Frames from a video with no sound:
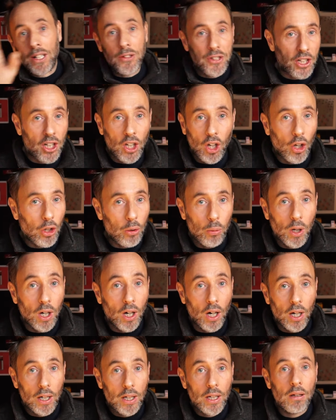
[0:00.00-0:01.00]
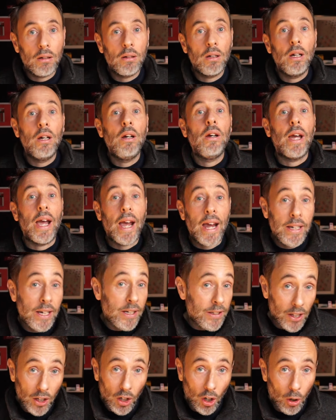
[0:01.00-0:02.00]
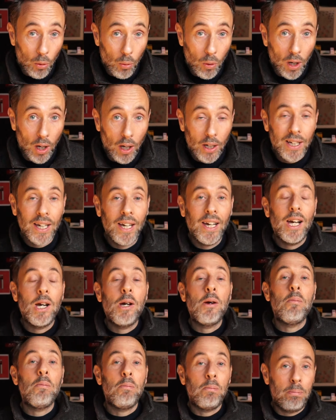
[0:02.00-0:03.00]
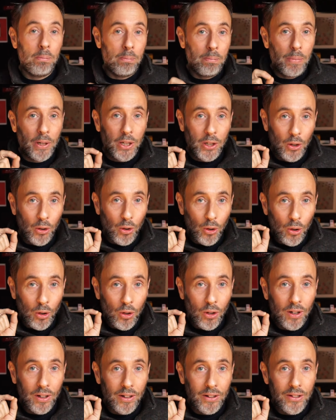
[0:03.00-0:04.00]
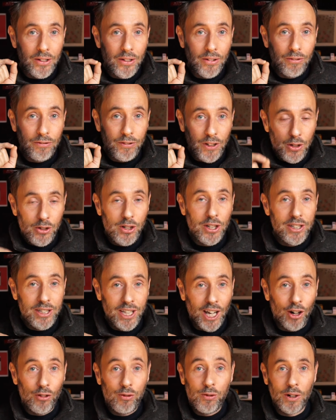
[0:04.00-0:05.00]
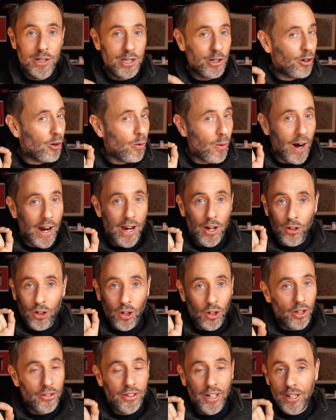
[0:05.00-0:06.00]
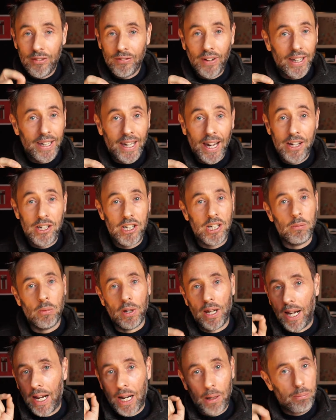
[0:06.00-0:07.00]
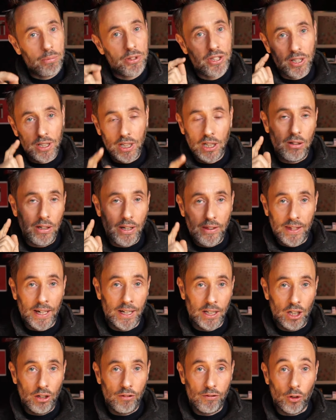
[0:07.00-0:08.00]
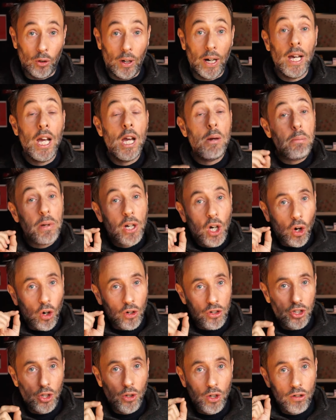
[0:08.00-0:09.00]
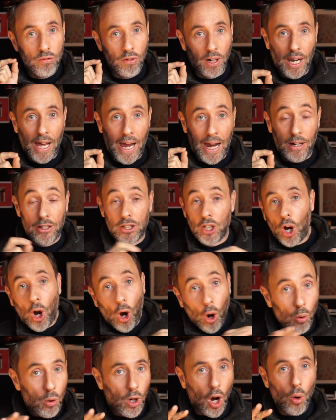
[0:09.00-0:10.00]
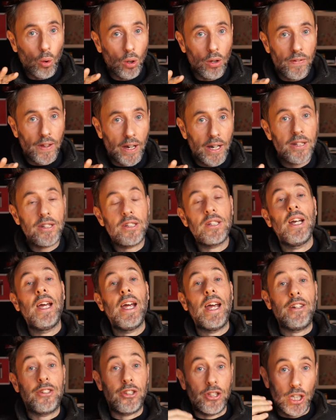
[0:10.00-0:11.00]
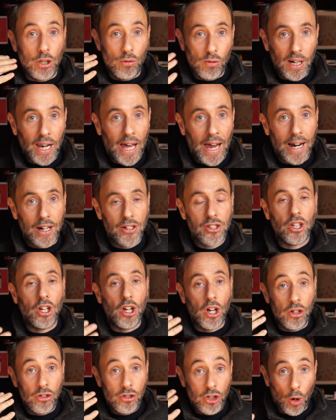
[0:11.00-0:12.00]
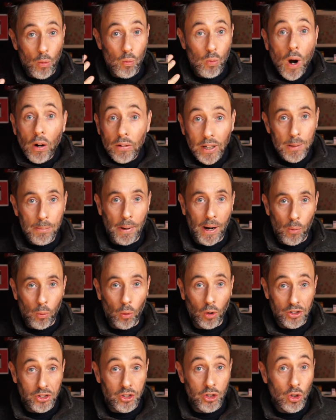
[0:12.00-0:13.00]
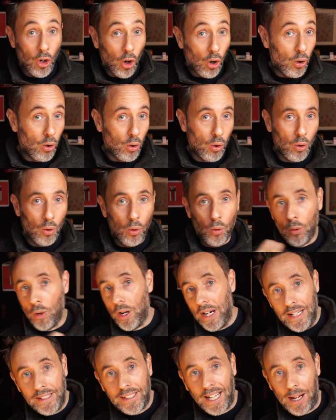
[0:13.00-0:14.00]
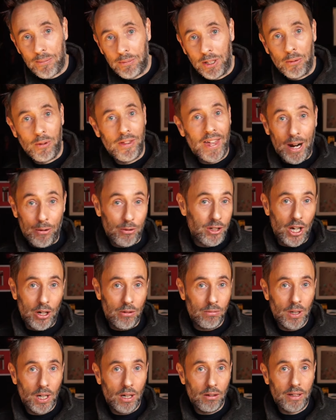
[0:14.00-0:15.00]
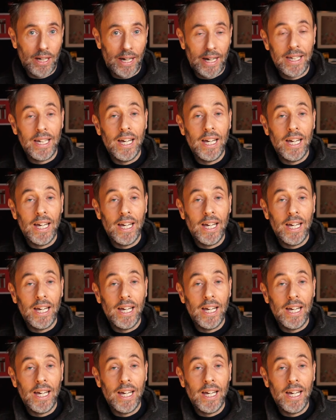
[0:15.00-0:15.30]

like a lot of work, it is a lot of work, but your future self when you're away on holiday and vacation will absolutely thank you for it because you can relax. The whole goal of this is that you relax and don't worry about what's not or what is happening without you, okay?